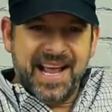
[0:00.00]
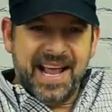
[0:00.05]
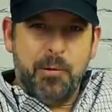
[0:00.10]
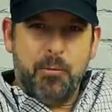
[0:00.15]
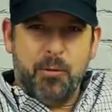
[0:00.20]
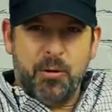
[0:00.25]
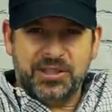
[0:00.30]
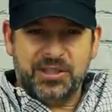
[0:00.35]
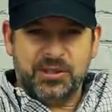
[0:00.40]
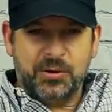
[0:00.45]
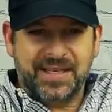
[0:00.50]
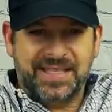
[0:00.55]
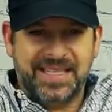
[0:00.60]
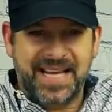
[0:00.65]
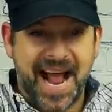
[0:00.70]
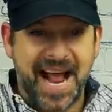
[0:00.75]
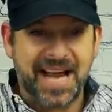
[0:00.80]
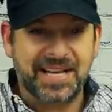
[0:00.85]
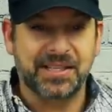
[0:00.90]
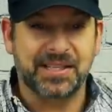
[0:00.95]
it wants to
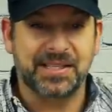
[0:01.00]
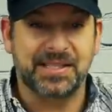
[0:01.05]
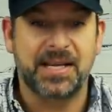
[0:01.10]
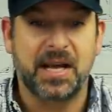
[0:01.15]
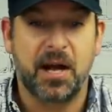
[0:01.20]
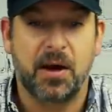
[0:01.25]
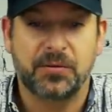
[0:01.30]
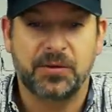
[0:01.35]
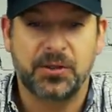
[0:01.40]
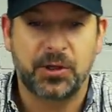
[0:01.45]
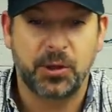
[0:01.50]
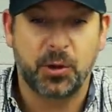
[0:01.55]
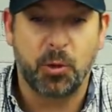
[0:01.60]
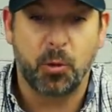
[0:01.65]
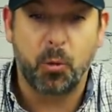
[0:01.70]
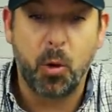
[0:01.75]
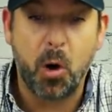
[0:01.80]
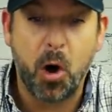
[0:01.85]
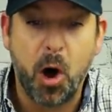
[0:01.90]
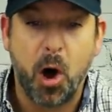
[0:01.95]
attach itself to the
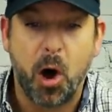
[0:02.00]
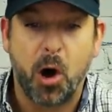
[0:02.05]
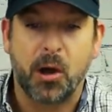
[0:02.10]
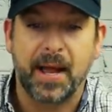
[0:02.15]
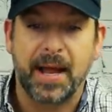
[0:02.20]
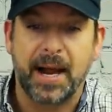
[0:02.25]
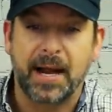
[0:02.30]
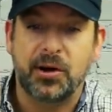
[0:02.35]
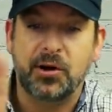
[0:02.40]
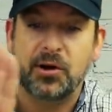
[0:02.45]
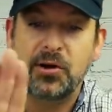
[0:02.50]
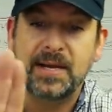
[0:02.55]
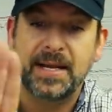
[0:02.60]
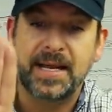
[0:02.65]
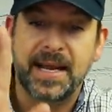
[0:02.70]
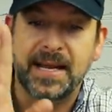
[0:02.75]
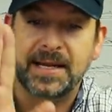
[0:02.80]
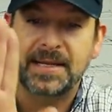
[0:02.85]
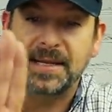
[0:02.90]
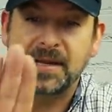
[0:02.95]
wall, and I couldn't
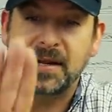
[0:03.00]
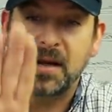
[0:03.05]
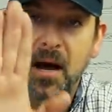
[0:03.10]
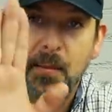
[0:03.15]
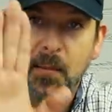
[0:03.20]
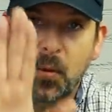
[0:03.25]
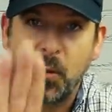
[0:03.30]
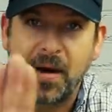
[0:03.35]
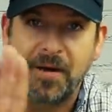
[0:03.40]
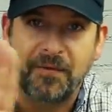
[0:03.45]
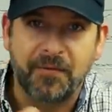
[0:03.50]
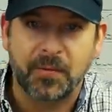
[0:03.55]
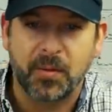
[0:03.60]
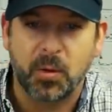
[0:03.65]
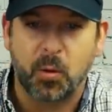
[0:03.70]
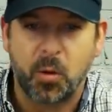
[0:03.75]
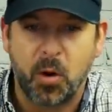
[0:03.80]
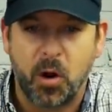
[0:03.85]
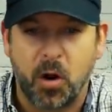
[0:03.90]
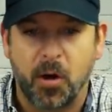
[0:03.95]
get it to come away from
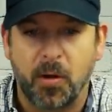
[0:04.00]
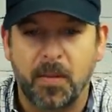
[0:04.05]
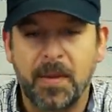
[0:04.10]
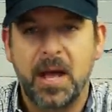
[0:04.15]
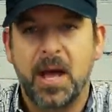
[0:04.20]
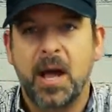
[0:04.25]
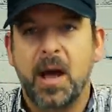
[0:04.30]
the wall.